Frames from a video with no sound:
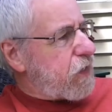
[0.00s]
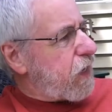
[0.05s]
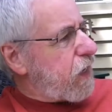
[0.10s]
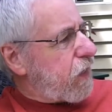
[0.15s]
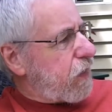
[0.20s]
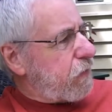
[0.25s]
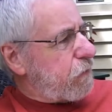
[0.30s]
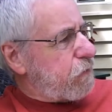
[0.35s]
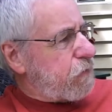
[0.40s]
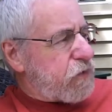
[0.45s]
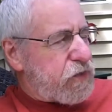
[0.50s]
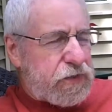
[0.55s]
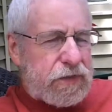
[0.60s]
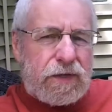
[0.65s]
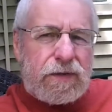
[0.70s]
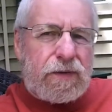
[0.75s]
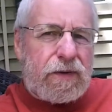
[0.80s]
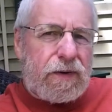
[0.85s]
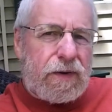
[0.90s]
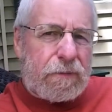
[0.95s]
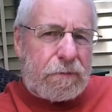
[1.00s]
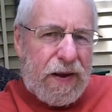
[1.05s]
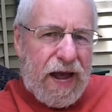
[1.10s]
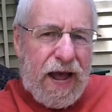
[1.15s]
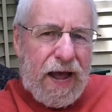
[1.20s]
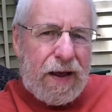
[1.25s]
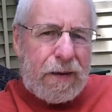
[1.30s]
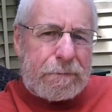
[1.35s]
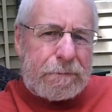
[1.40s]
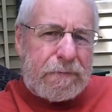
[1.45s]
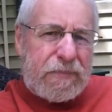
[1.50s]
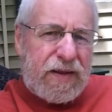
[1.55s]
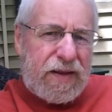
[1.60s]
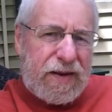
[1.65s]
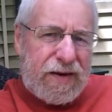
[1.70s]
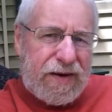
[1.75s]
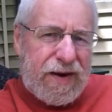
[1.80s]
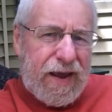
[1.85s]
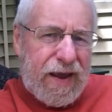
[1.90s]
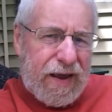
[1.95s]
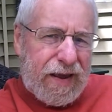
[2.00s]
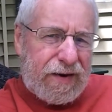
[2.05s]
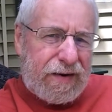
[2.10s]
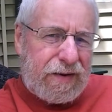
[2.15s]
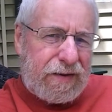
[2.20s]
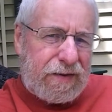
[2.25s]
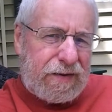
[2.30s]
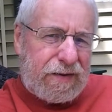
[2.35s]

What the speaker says: names? Mom and Dad.